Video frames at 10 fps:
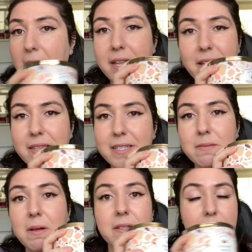I thought this
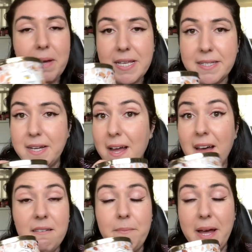smelled amazing. I
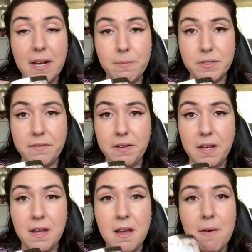have backups of
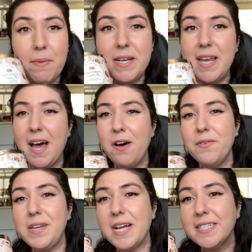it, but now
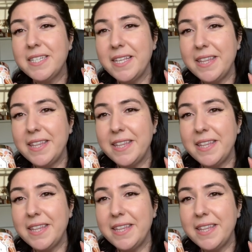next to